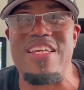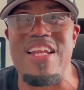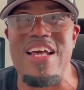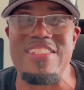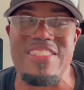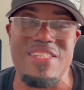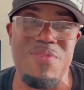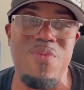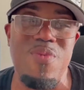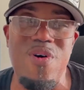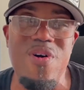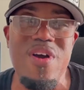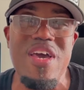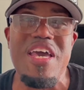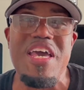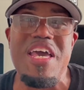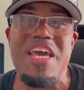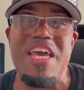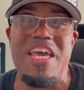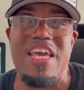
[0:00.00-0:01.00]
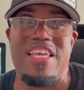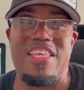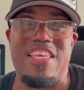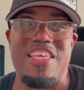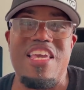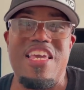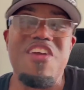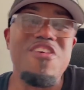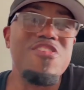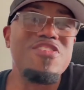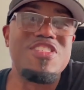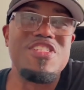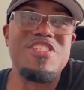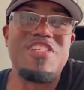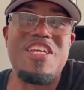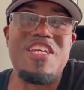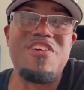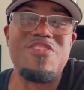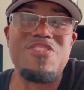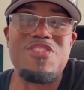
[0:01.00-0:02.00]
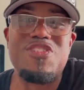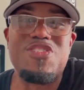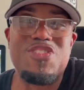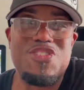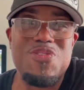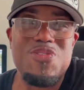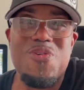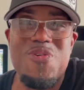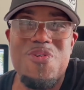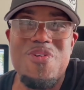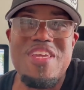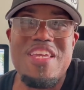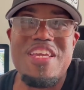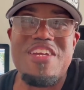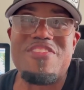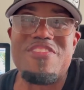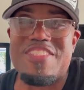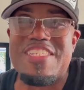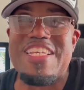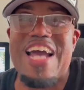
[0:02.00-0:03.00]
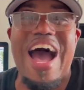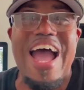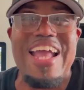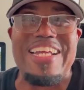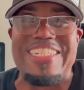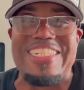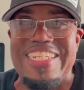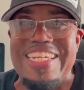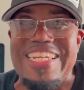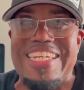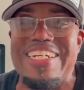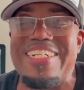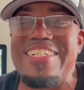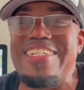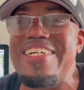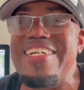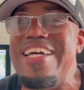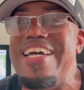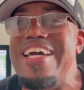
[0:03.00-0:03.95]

And I said, well, here's the story, here's the idea.